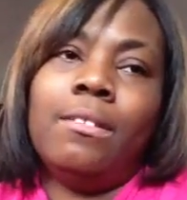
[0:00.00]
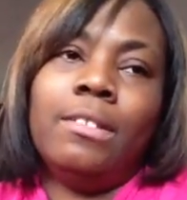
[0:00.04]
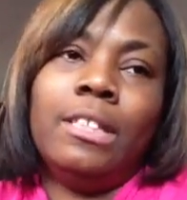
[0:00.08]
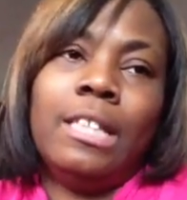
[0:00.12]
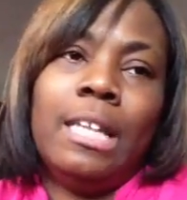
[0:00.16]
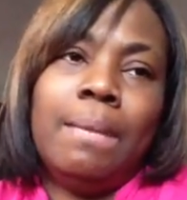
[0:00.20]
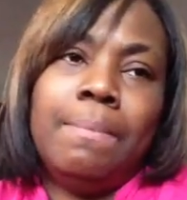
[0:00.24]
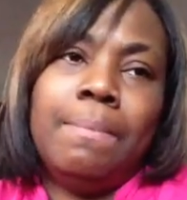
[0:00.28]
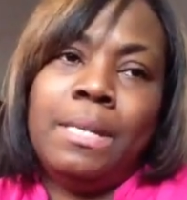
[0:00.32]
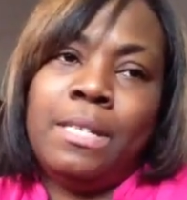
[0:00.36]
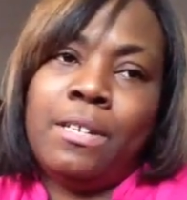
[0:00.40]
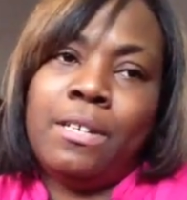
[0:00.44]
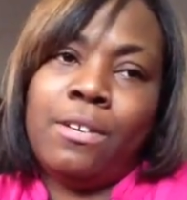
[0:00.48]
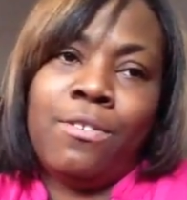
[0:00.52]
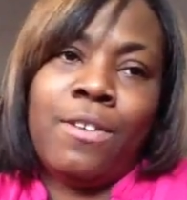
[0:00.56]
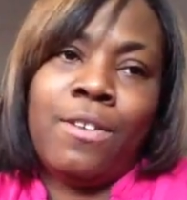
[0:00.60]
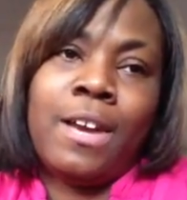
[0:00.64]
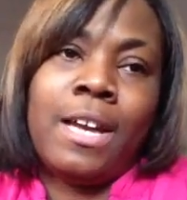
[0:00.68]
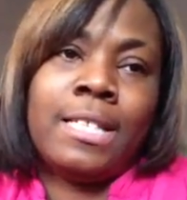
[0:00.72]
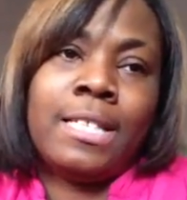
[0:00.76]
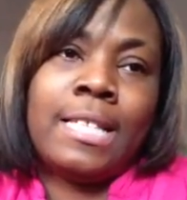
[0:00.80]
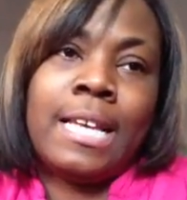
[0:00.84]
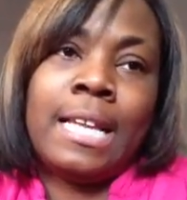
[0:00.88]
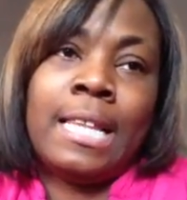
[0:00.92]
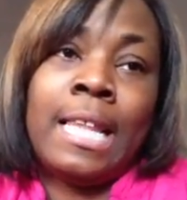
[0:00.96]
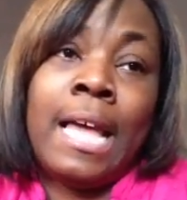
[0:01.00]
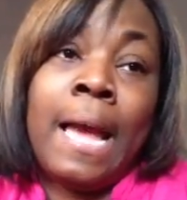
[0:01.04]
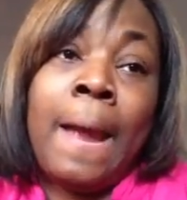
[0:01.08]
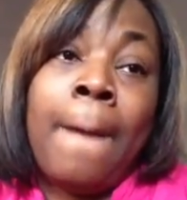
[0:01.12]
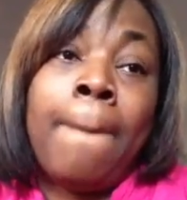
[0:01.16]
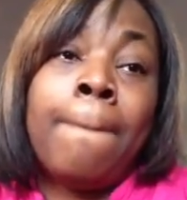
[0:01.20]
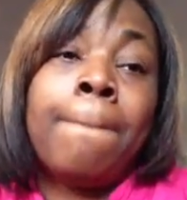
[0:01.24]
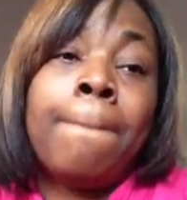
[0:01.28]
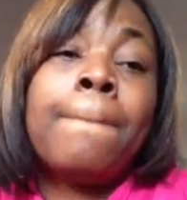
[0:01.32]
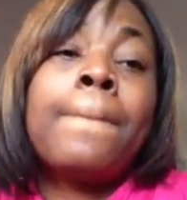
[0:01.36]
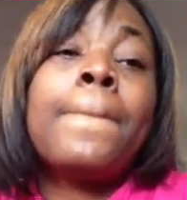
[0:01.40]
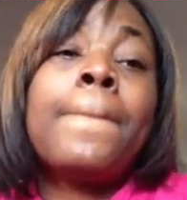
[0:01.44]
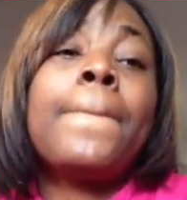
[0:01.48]
let me tell you guys that lie.
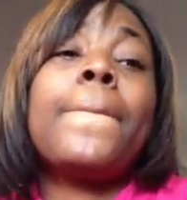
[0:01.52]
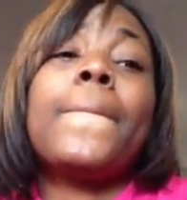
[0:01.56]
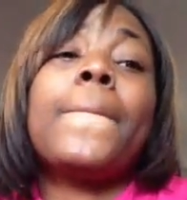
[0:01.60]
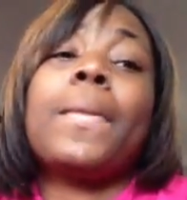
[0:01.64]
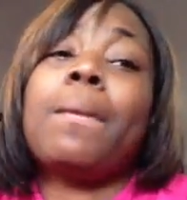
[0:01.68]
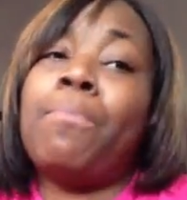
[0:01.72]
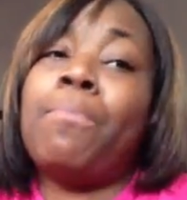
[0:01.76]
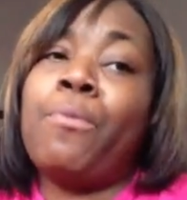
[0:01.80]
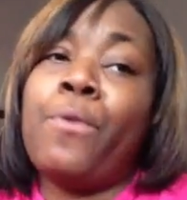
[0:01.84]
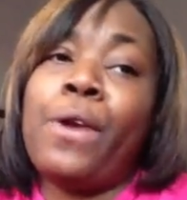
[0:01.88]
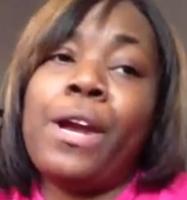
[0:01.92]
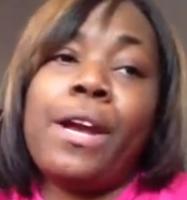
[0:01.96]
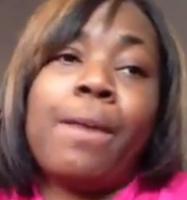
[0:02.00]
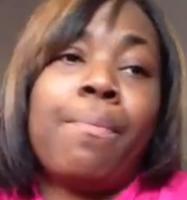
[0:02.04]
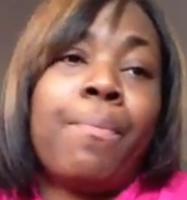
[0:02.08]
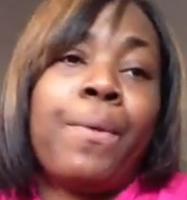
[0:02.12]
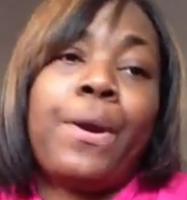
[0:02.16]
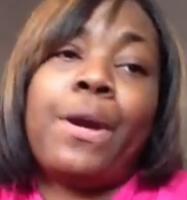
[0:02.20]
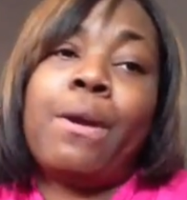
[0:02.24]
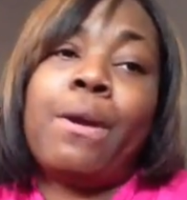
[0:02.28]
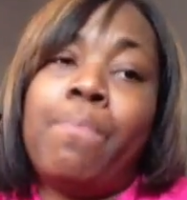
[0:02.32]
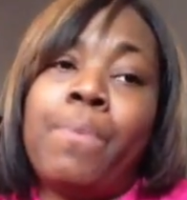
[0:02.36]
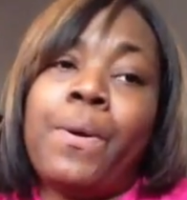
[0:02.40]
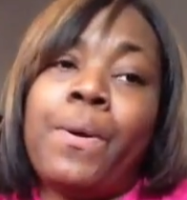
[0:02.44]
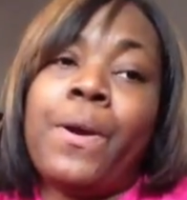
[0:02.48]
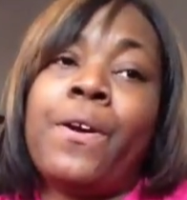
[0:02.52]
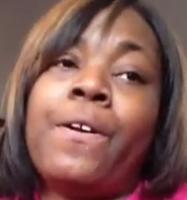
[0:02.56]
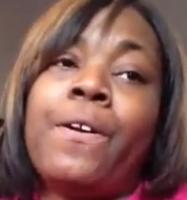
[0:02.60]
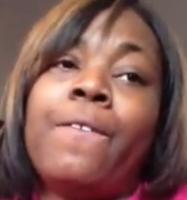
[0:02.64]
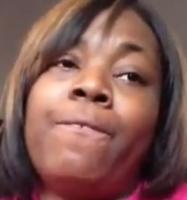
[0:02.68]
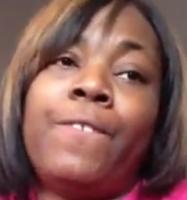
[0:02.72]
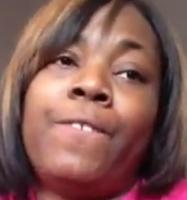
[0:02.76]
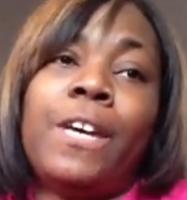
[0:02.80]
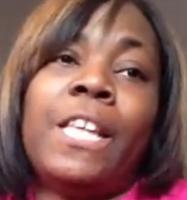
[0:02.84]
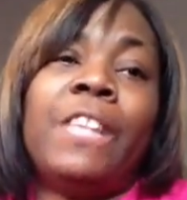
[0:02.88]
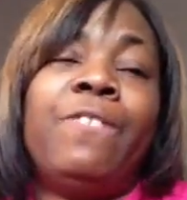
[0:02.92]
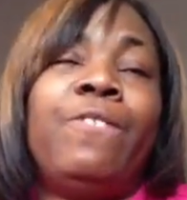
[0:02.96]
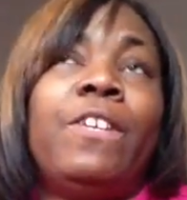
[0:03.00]
Prayer, prayer, prayer, and
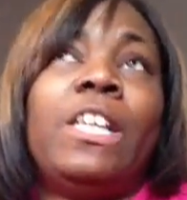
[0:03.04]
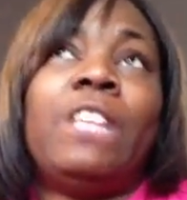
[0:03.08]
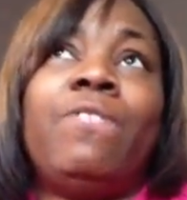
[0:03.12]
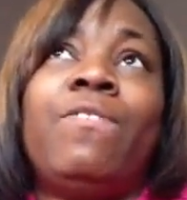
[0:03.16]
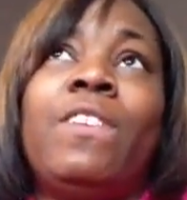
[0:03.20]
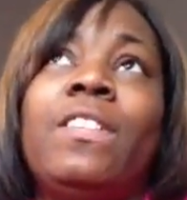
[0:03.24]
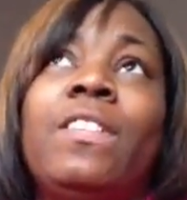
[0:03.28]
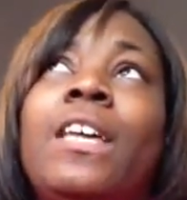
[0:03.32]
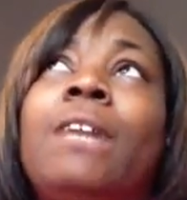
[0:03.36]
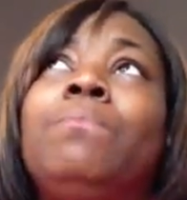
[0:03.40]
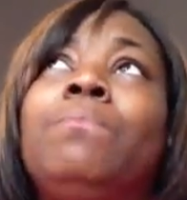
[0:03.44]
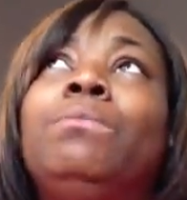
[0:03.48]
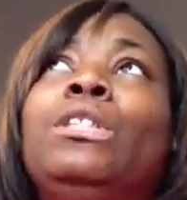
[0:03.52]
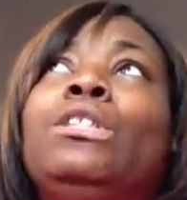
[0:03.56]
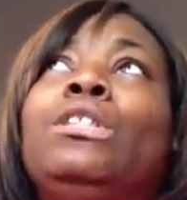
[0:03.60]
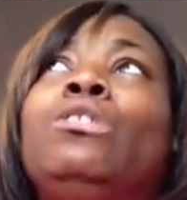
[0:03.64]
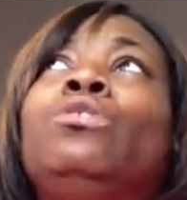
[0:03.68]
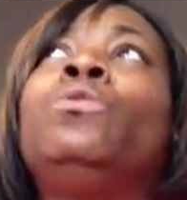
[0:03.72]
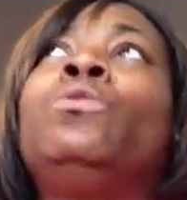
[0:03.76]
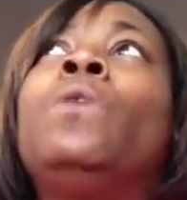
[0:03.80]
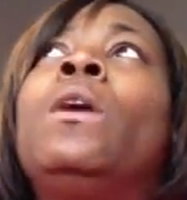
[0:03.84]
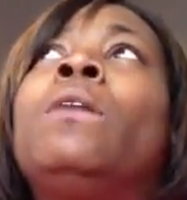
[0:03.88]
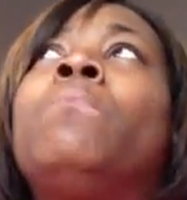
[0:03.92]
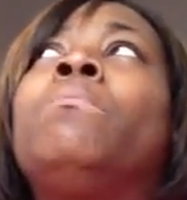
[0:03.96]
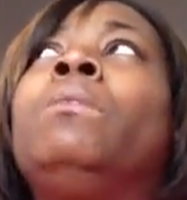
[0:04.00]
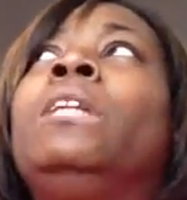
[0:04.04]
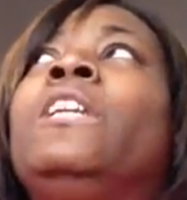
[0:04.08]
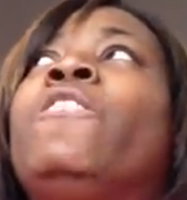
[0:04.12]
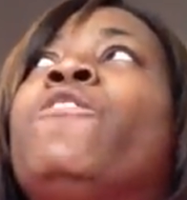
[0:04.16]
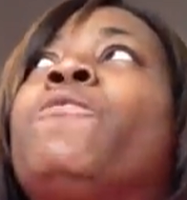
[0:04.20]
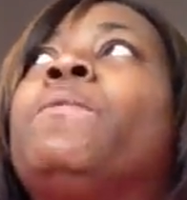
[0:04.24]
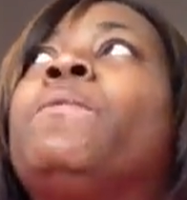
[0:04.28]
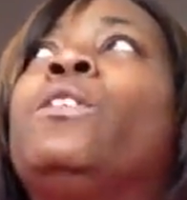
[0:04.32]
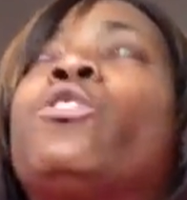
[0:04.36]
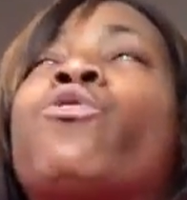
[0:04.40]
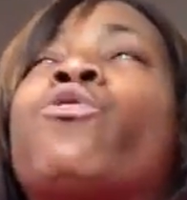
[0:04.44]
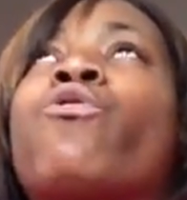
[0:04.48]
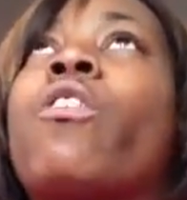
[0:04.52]
faith, faith, faith. I'm so
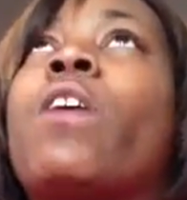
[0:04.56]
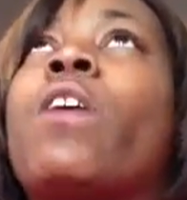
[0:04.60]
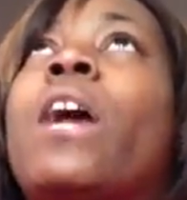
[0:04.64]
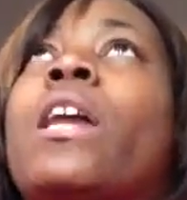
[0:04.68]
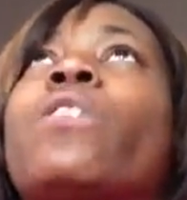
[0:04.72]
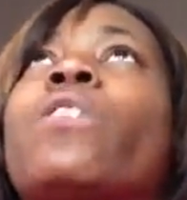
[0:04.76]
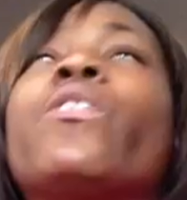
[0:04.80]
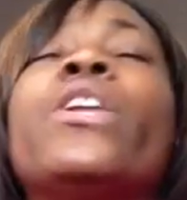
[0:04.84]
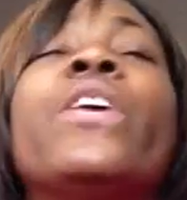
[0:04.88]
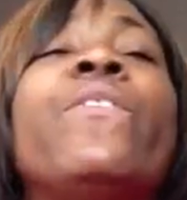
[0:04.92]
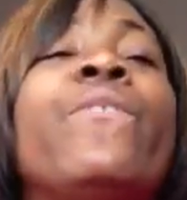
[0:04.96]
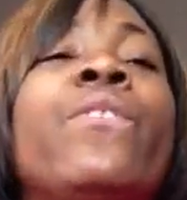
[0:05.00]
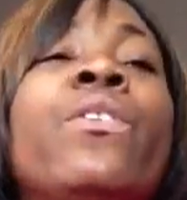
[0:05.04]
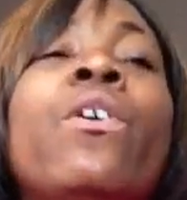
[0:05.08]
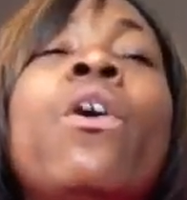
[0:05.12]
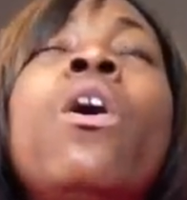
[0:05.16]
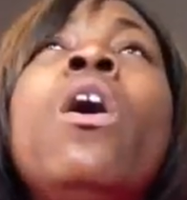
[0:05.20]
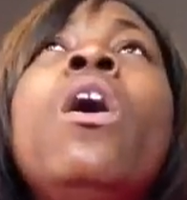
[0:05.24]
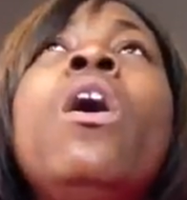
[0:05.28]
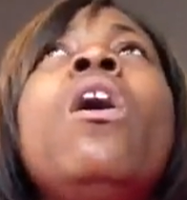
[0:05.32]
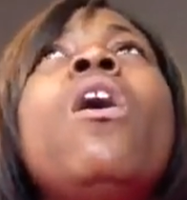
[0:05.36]
unbelievably strong, I don't even know.